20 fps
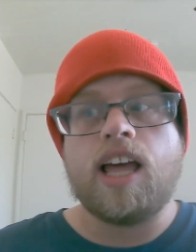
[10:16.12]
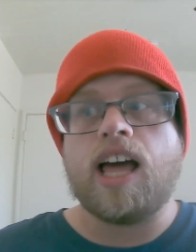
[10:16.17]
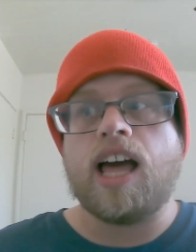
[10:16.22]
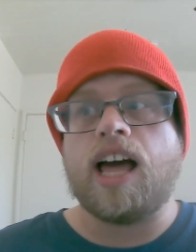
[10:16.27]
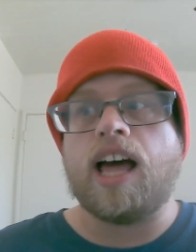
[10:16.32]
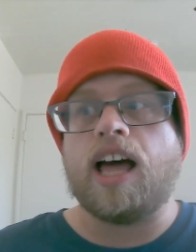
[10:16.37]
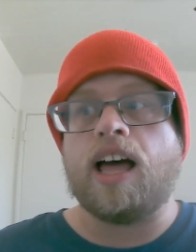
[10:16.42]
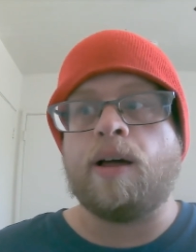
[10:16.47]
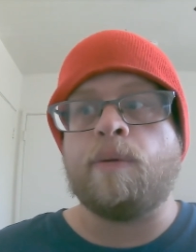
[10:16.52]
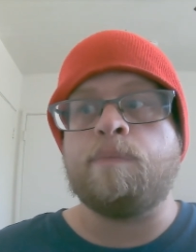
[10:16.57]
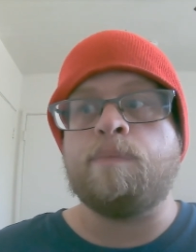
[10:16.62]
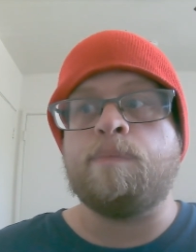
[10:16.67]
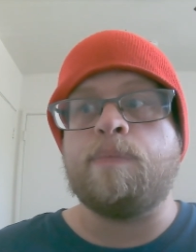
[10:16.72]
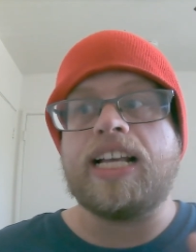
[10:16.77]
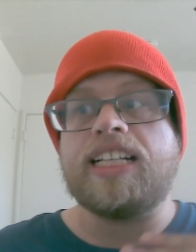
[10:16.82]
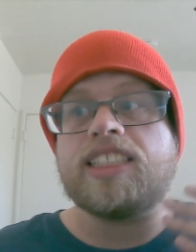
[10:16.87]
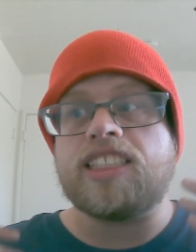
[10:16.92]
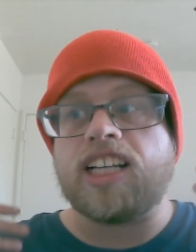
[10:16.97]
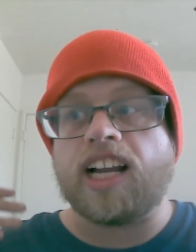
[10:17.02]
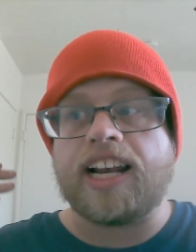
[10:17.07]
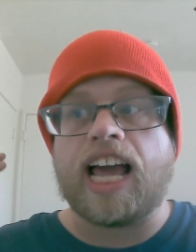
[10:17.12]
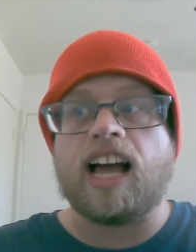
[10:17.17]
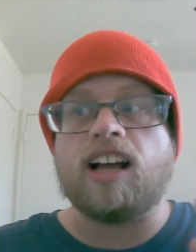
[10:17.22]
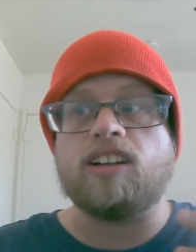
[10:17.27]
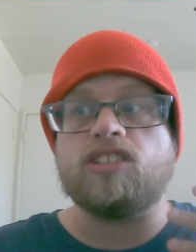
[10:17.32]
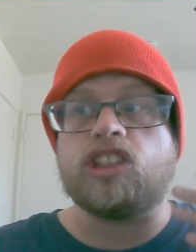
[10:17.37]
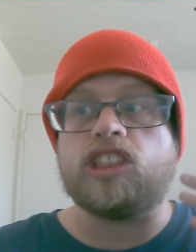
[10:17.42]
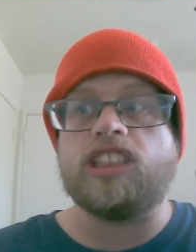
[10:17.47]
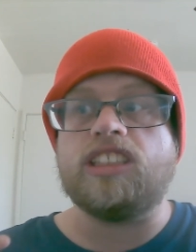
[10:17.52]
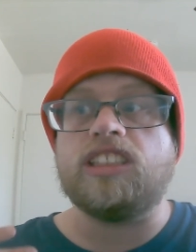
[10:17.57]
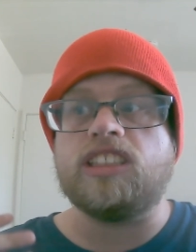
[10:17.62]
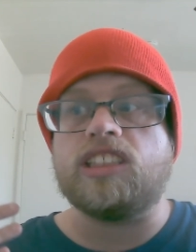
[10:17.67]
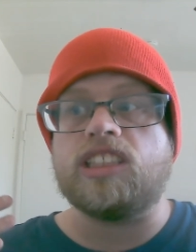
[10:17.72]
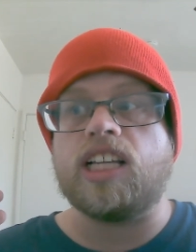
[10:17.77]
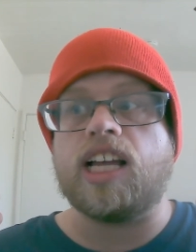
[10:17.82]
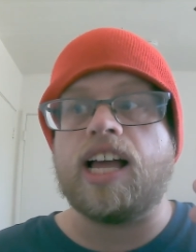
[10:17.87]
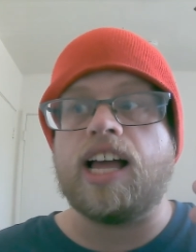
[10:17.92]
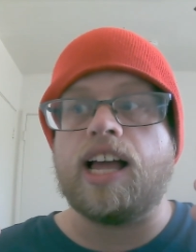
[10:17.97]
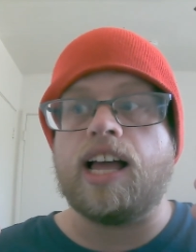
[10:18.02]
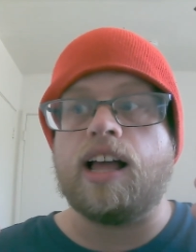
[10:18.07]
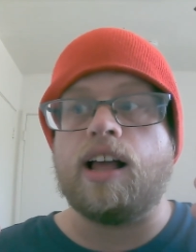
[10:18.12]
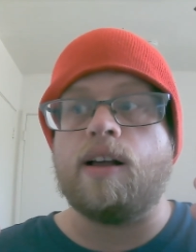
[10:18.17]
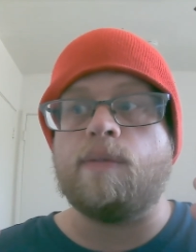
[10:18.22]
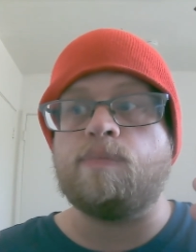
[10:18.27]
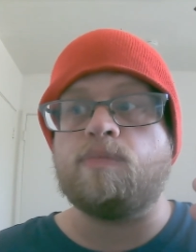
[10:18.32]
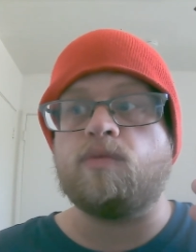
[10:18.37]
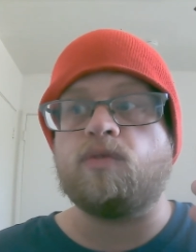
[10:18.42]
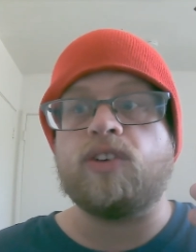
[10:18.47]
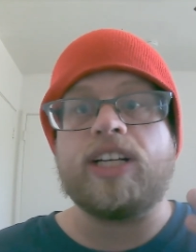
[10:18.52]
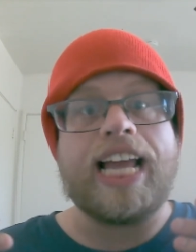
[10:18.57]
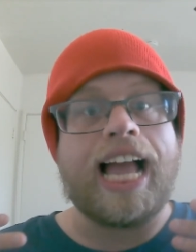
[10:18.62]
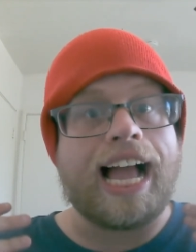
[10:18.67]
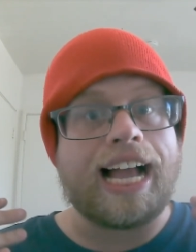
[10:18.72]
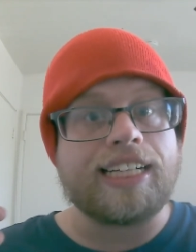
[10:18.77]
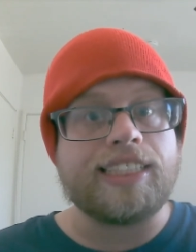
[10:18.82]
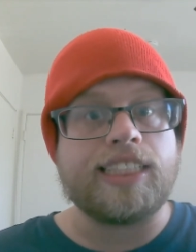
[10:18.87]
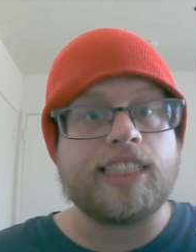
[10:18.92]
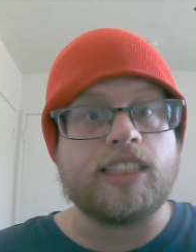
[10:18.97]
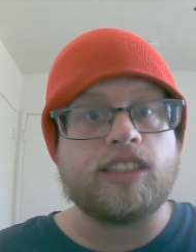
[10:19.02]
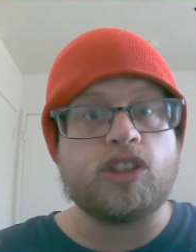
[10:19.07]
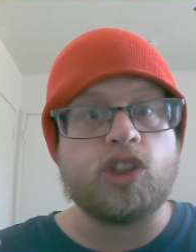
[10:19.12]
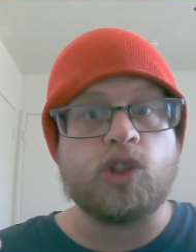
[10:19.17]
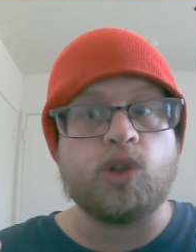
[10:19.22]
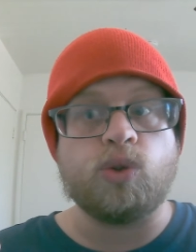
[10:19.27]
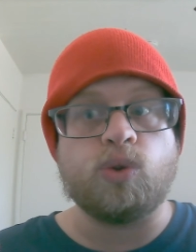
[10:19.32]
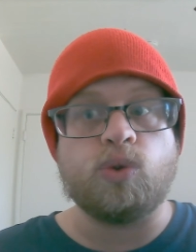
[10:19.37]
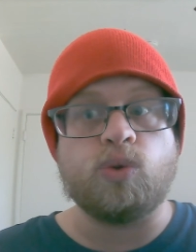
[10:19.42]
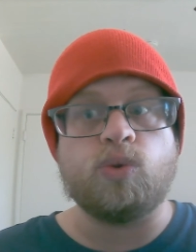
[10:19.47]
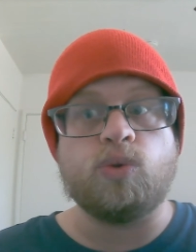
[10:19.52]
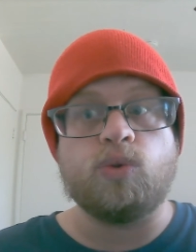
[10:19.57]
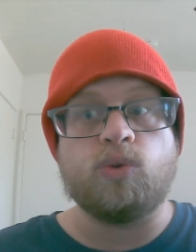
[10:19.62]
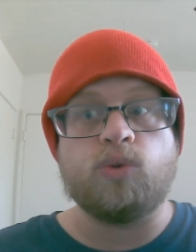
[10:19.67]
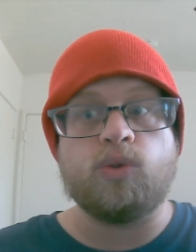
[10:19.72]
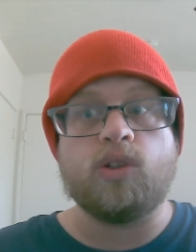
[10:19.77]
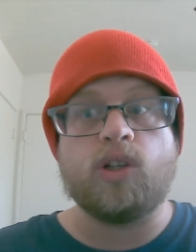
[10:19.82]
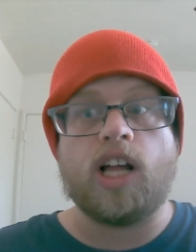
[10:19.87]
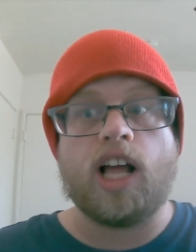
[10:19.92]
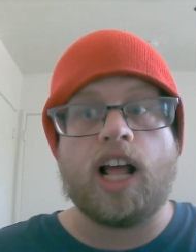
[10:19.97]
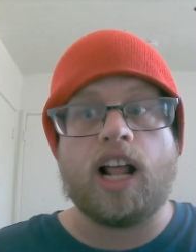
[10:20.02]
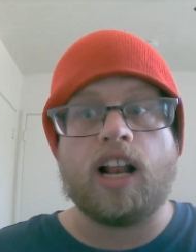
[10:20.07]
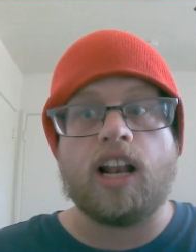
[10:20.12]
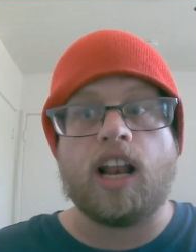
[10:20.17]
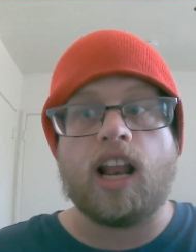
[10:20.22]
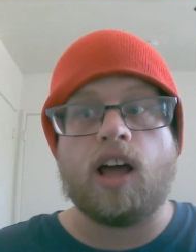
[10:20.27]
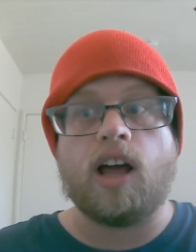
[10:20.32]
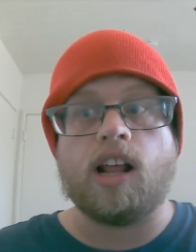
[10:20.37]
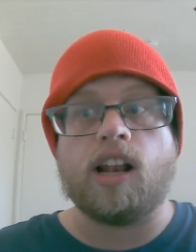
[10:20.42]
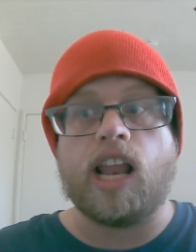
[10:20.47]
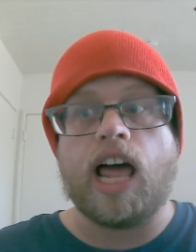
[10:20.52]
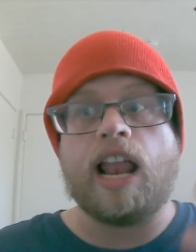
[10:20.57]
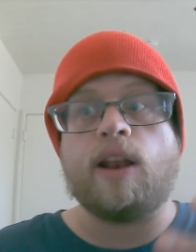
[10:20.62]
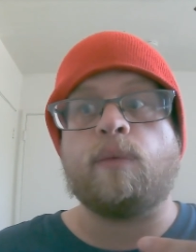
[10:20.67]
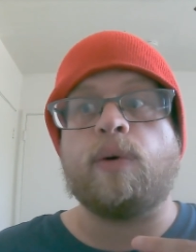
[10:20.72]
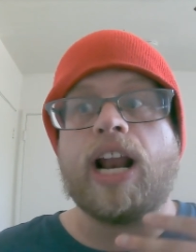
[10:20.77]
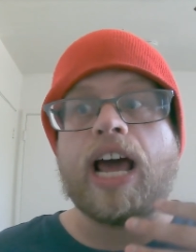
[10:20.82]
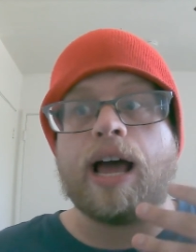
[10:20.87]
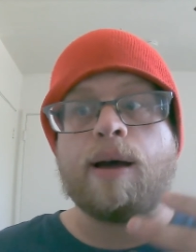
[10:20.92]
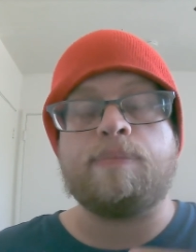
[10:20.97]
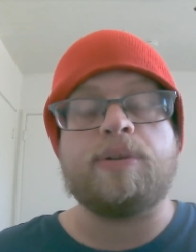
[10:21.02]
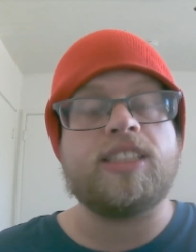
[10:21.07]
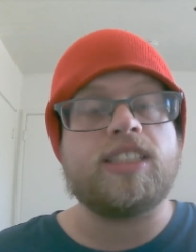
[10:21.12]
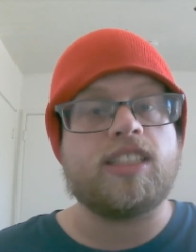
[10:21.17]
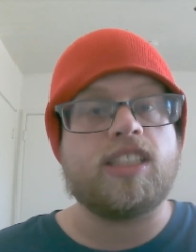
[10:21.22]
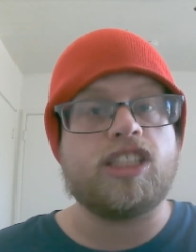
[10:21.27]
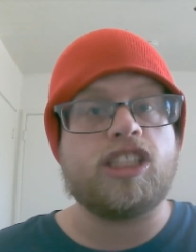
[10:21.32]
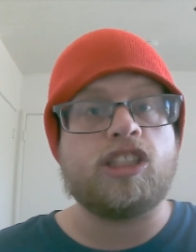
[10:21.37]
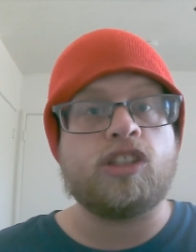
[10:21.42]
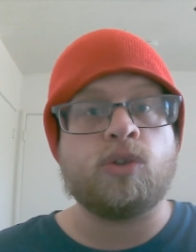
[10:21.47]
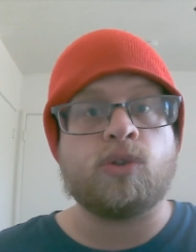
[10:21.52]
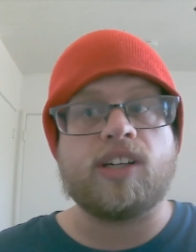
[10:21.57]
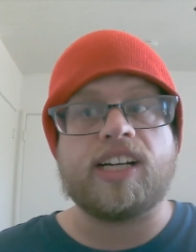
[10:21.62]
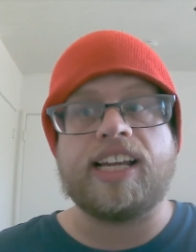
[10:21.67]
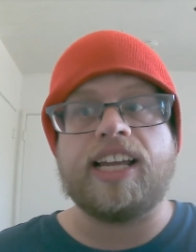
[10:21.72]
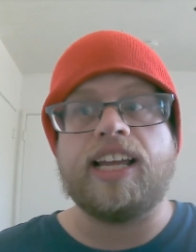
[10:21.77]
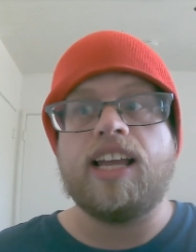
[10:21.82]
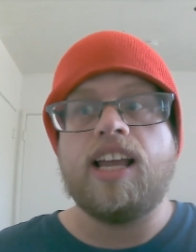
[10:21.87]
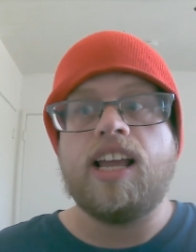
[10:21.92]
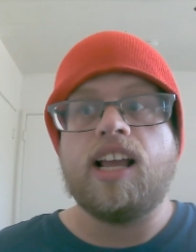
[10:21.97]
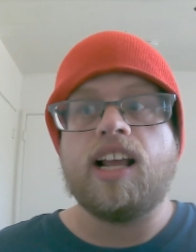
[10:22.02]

um, based on how she's um, reacting to a, a, lot of what happens in the story.